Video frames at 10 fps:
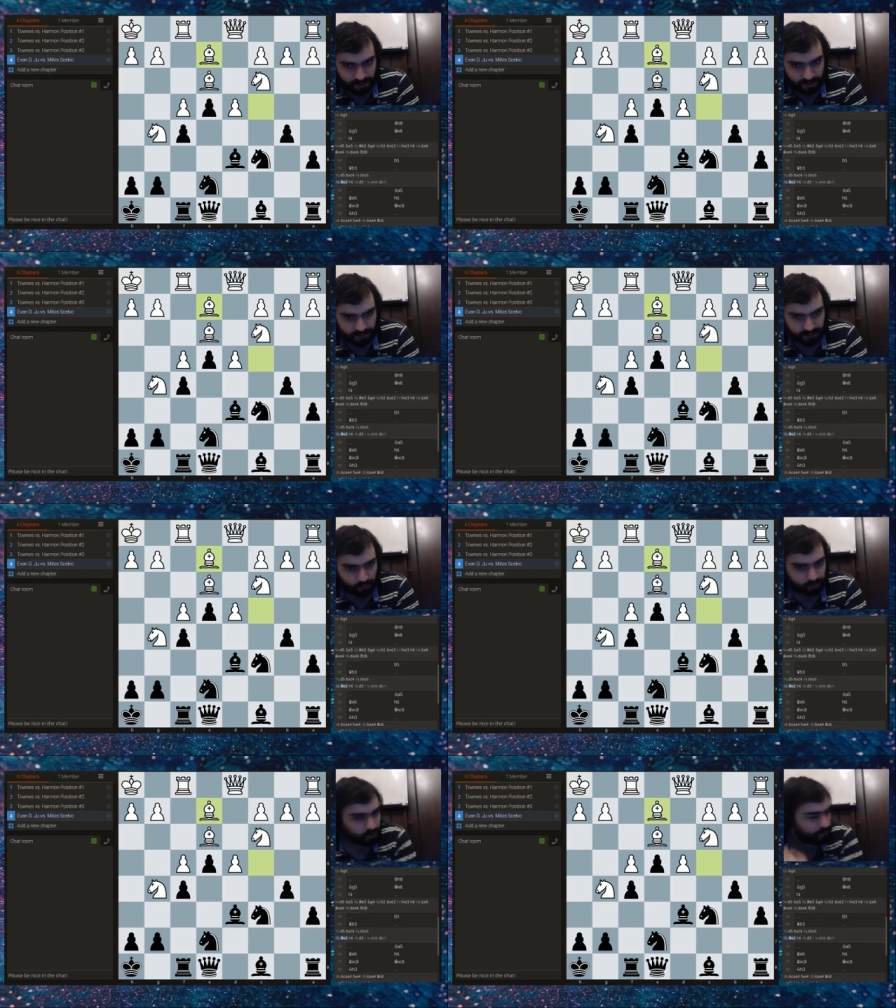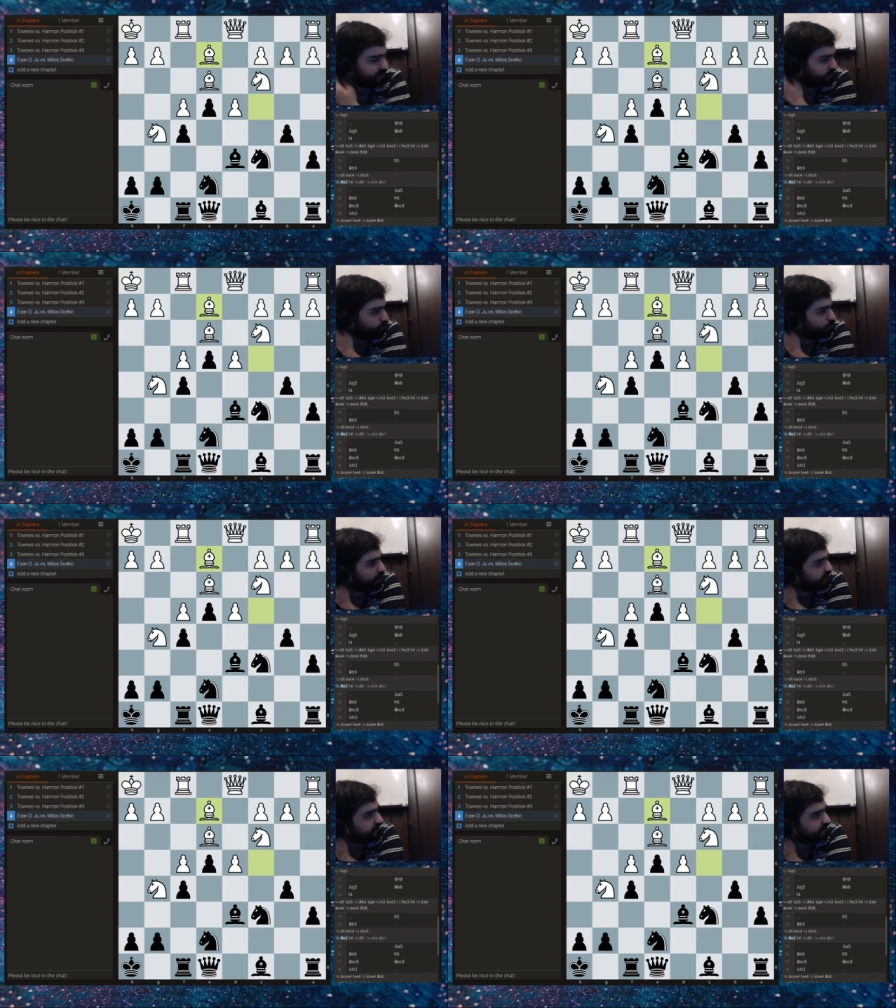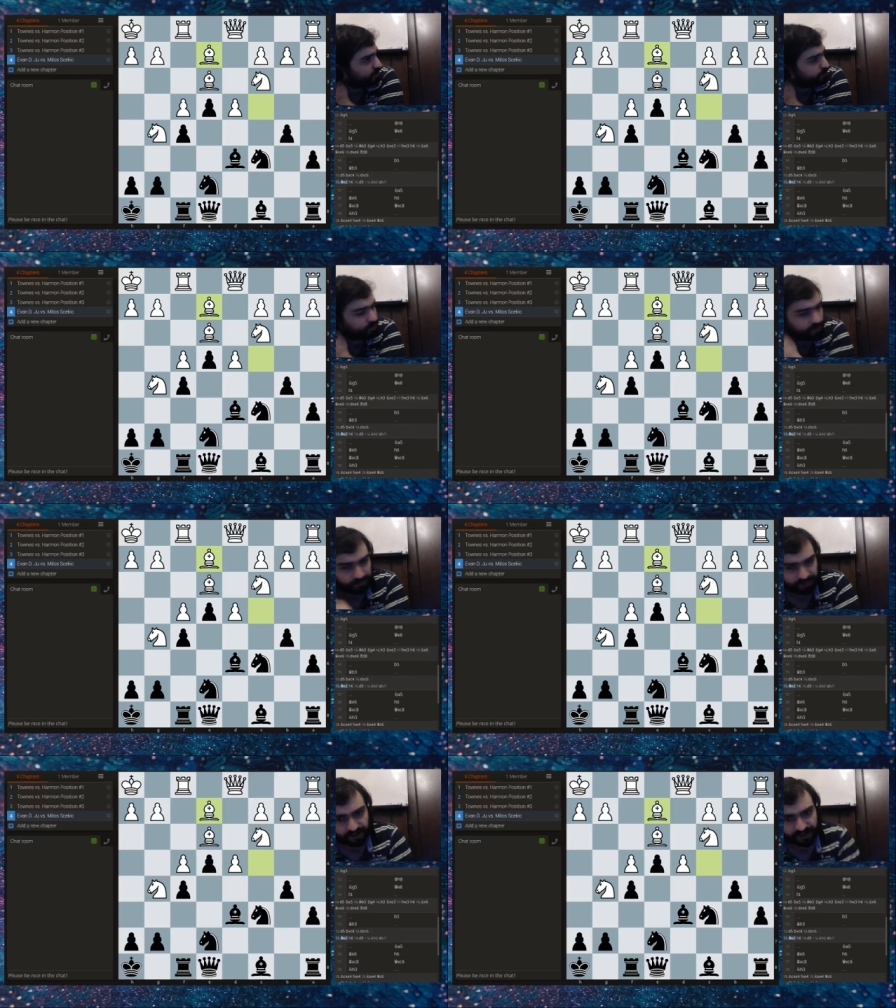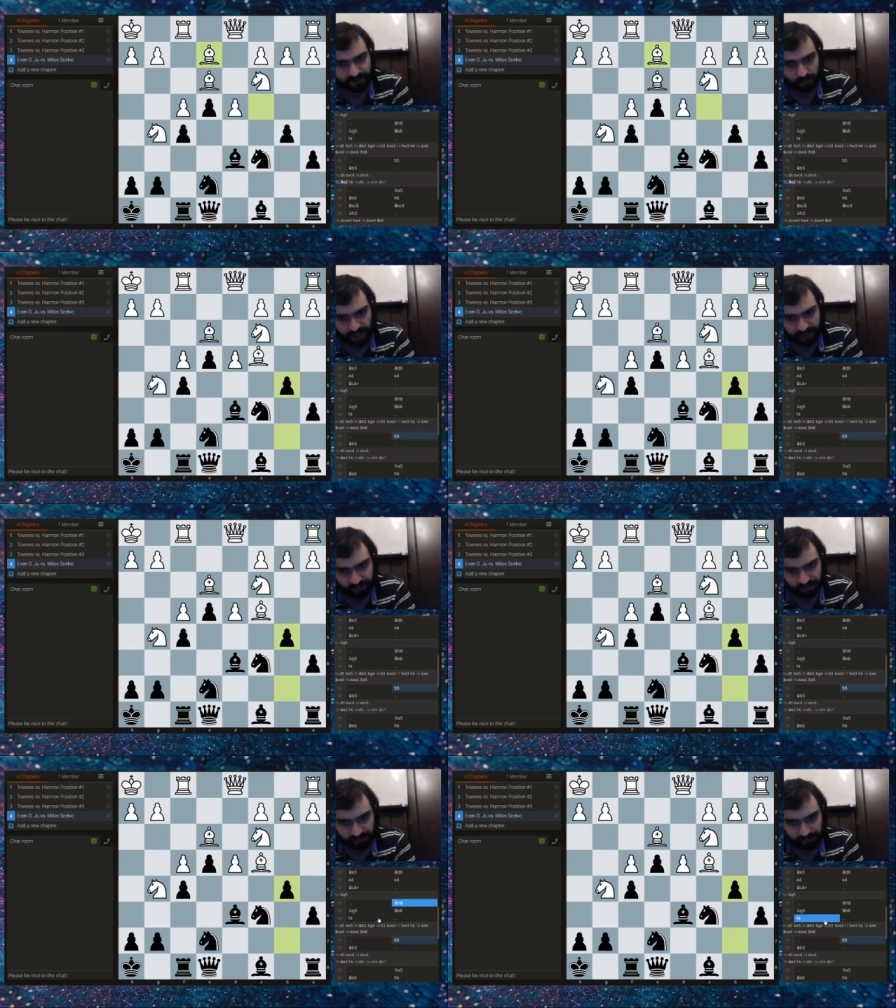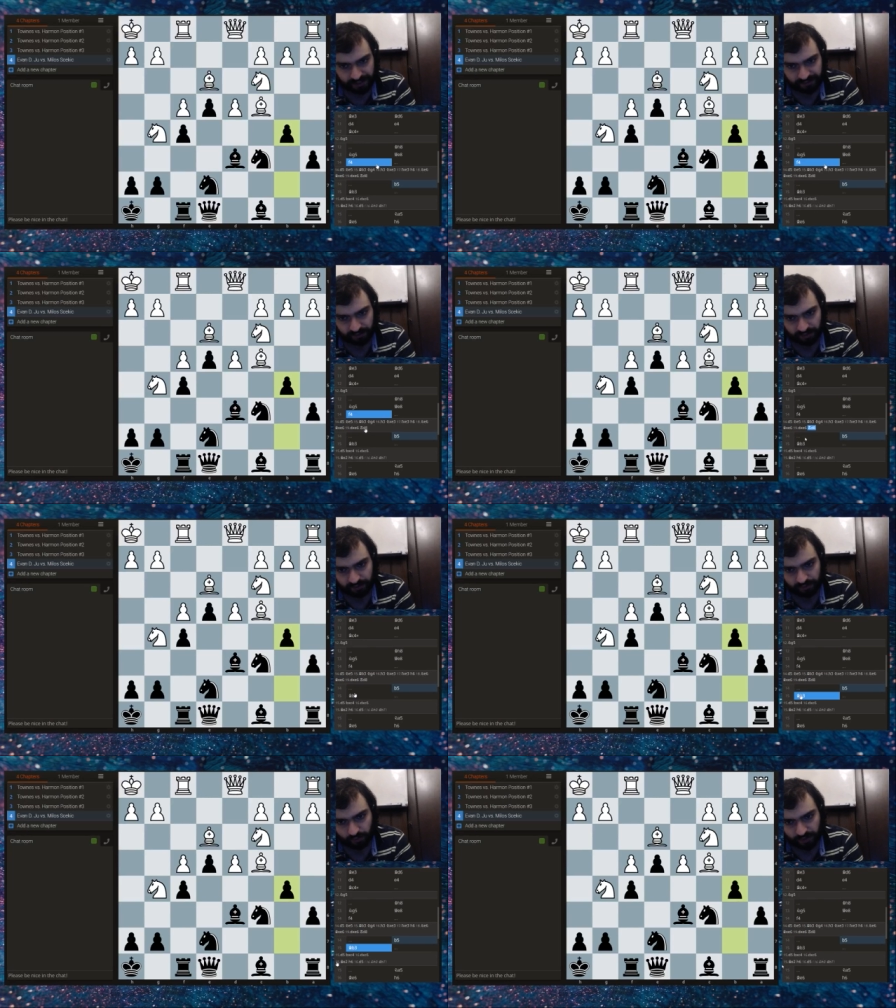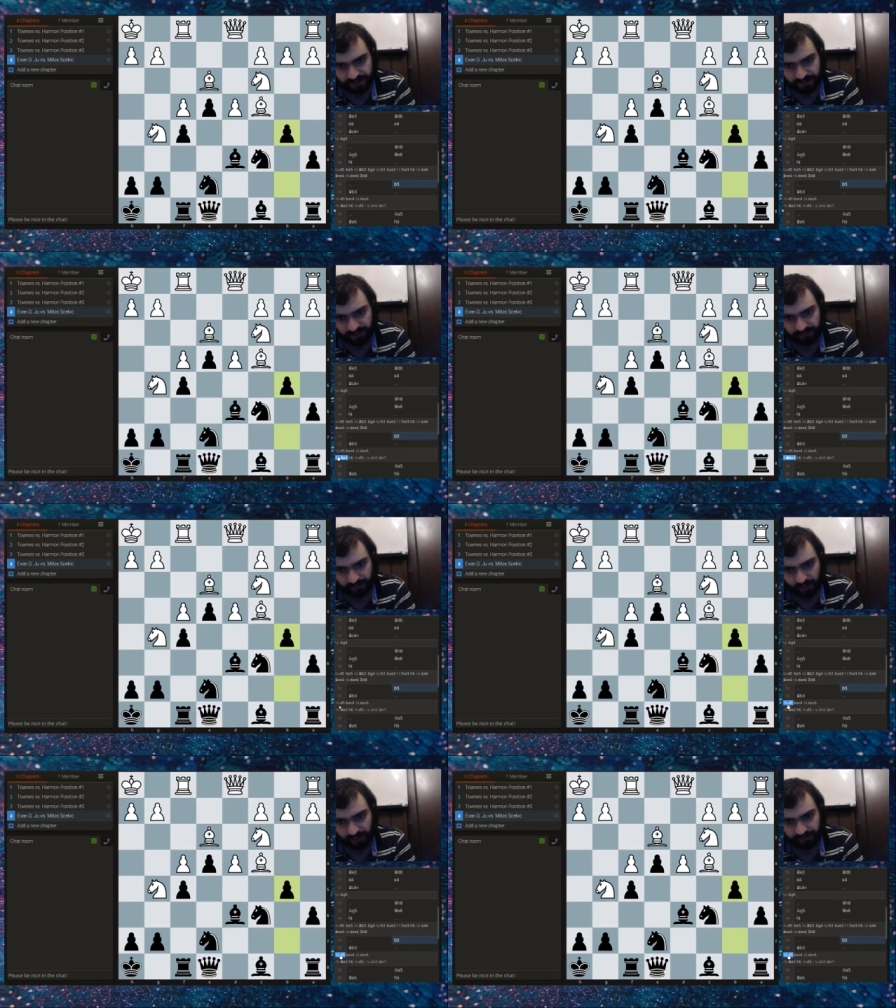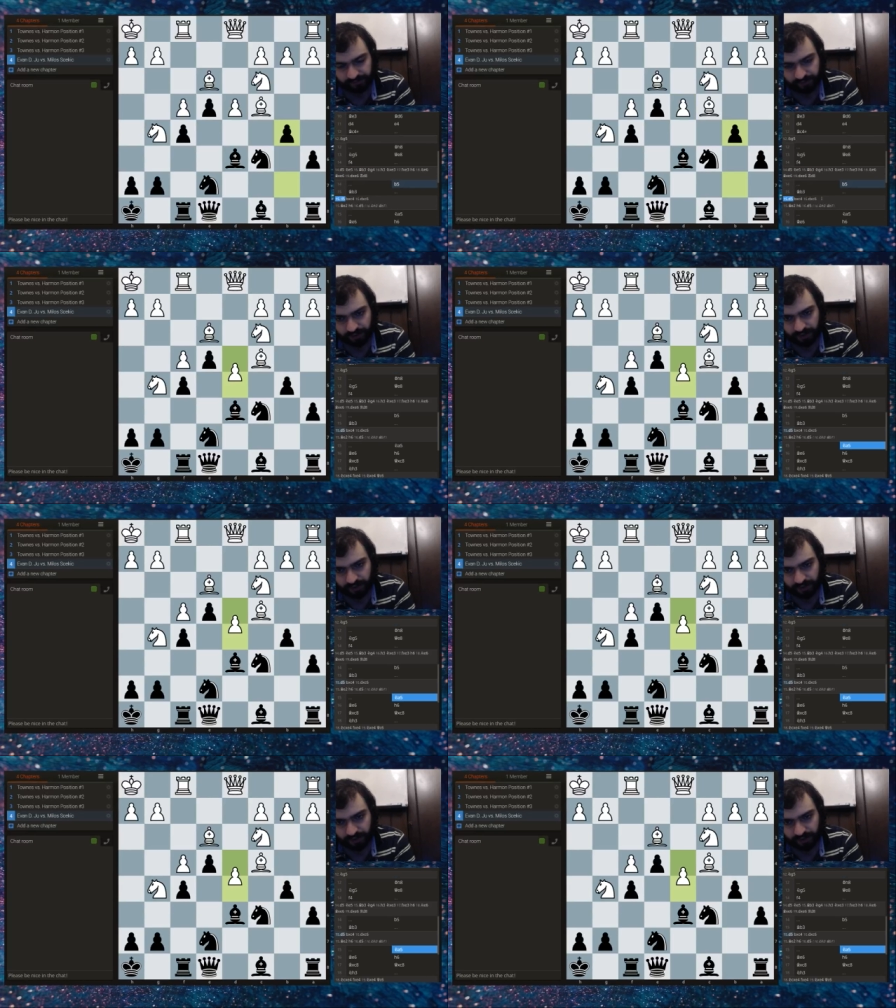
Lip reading: So bishop e2 was an option, but not so accurate. Better was d5.